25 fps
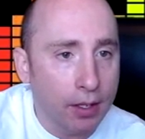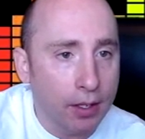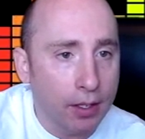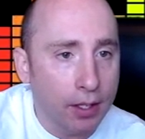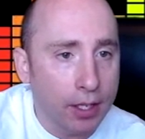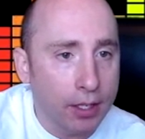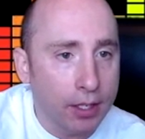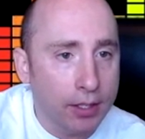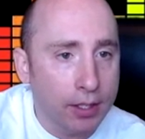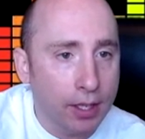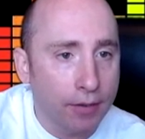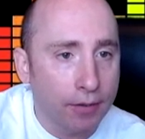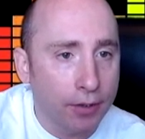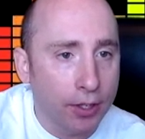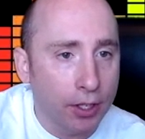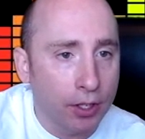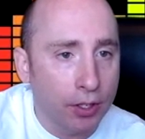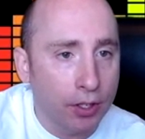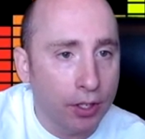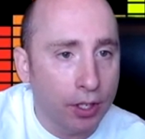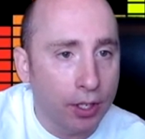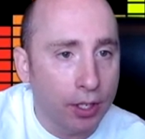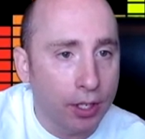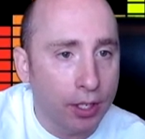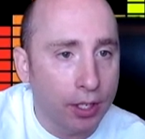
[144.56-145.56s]
let's have a
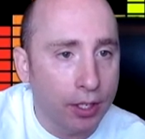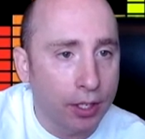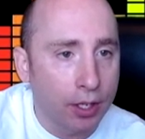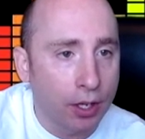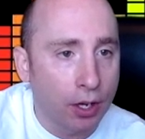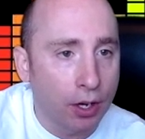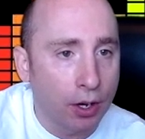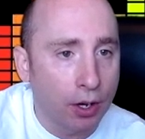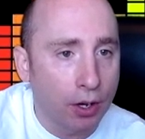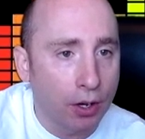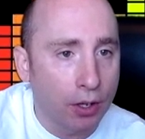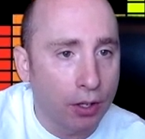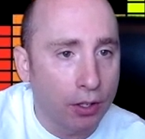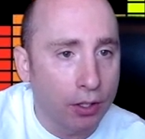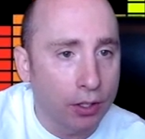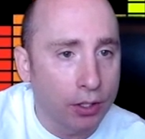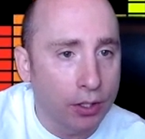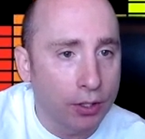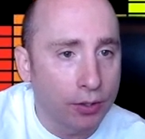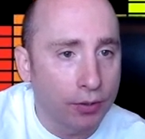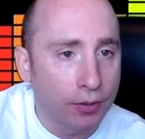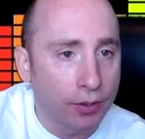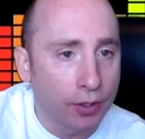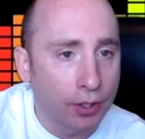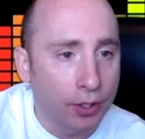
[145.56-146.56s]
look at the
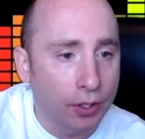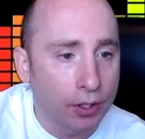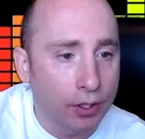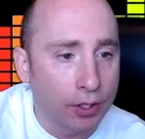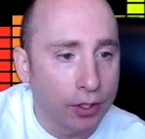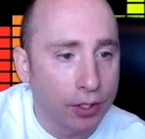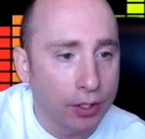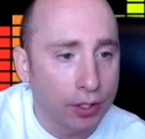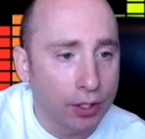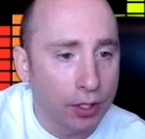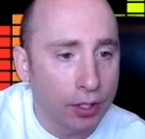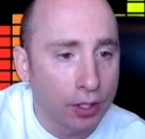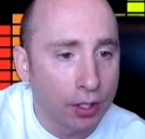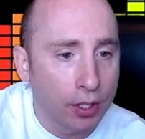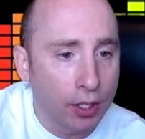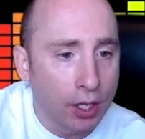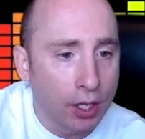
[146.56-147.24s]
chords first.